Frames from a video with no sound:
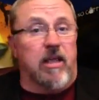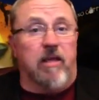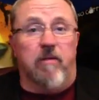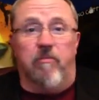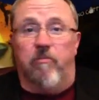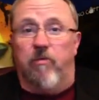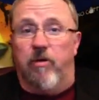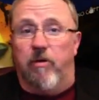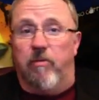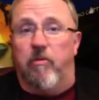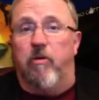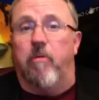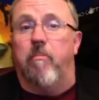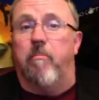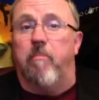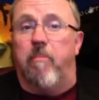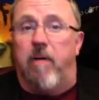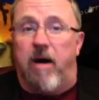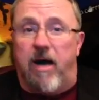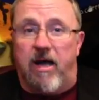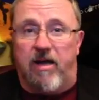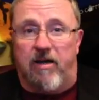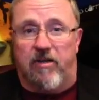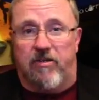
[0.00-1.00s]
And we will
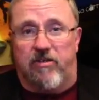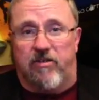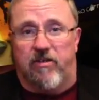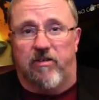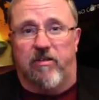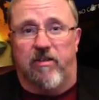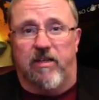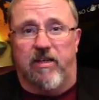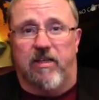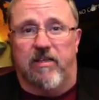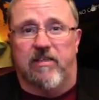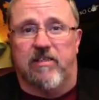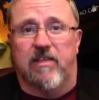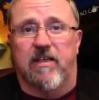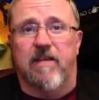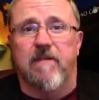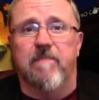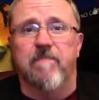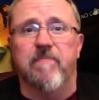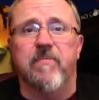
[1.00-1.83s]
monitor this.